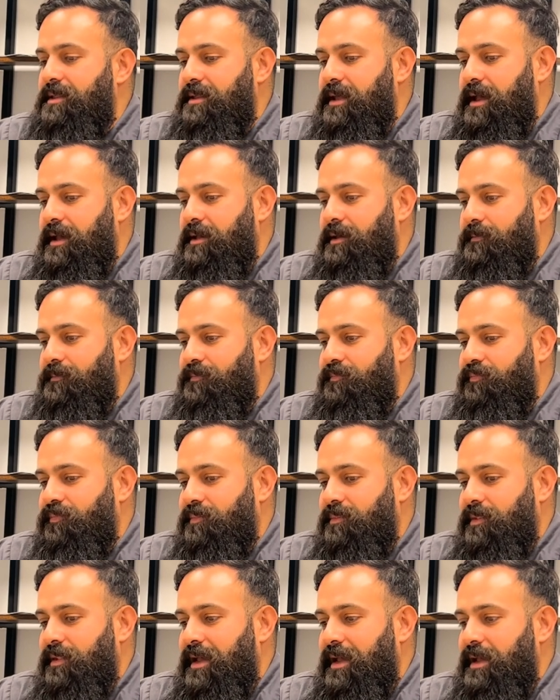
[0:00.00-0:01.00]
I think
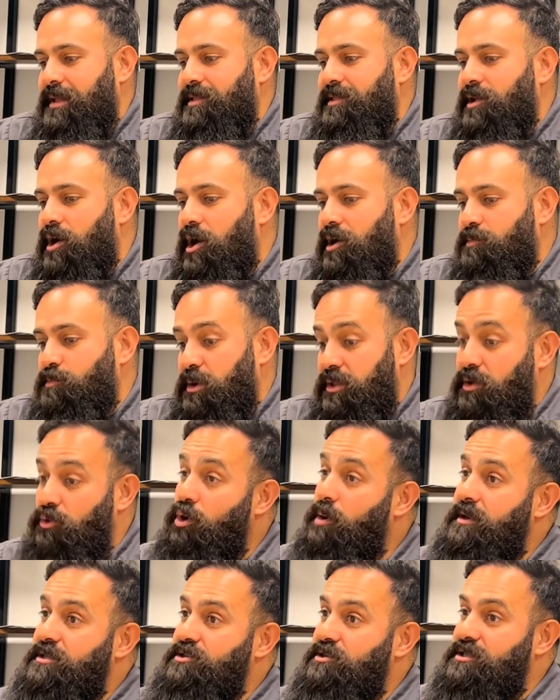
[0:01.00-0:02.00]
in long, but the
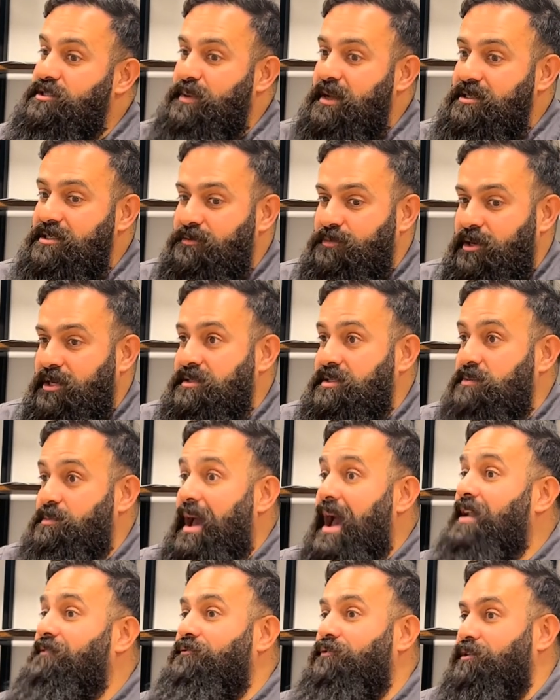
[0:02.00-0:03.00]
robots are expensive because
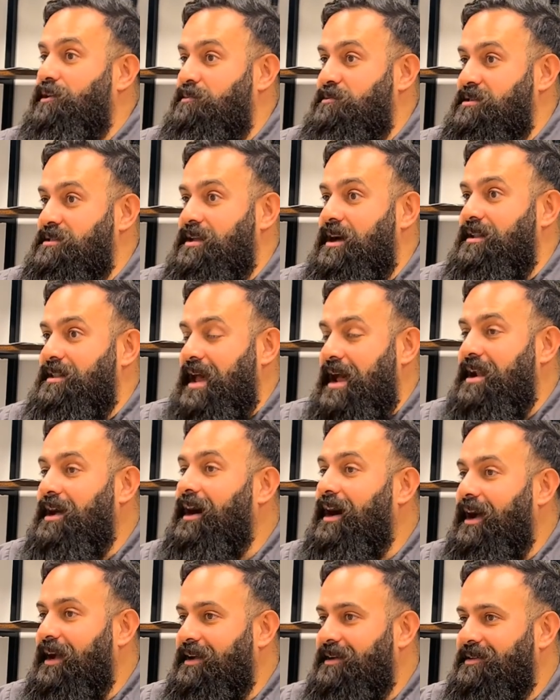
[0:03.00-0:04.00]
demand for them is not that
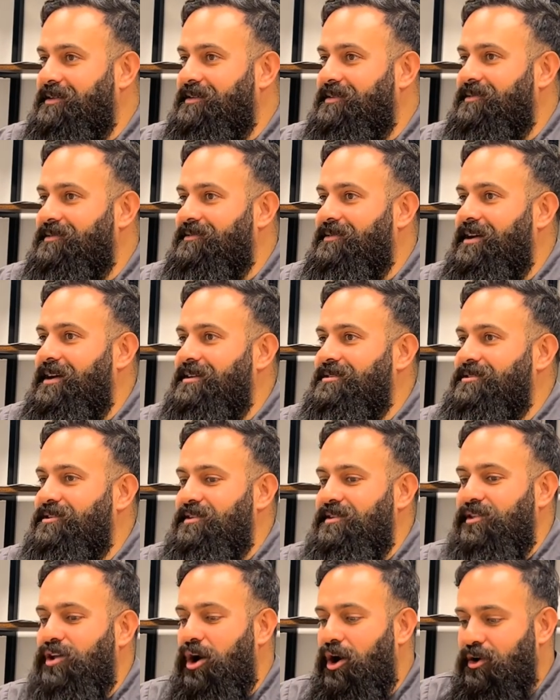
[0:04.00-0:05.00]
high. Yeah. Right. So
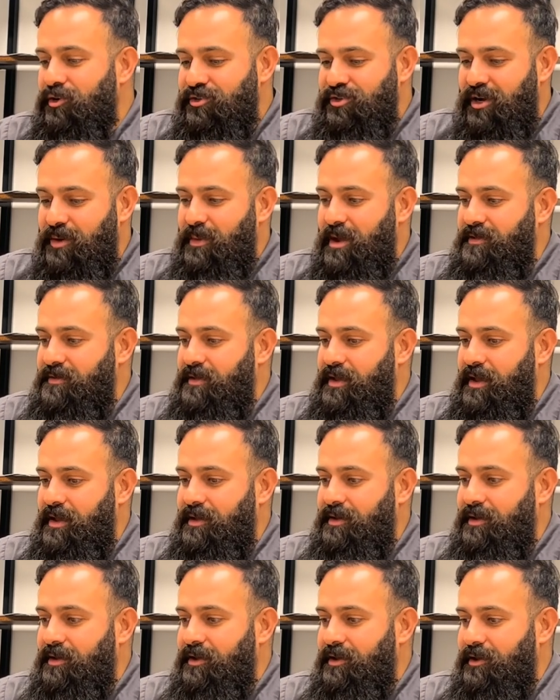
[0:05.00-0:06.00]
in long term, I
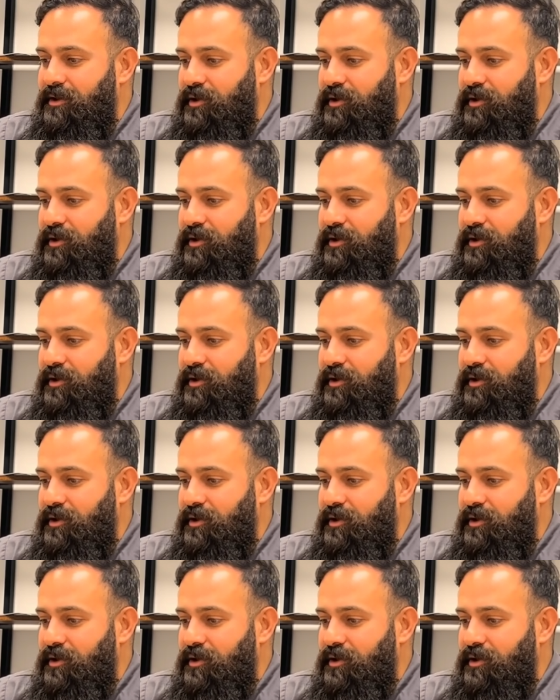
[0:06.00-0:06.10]
think.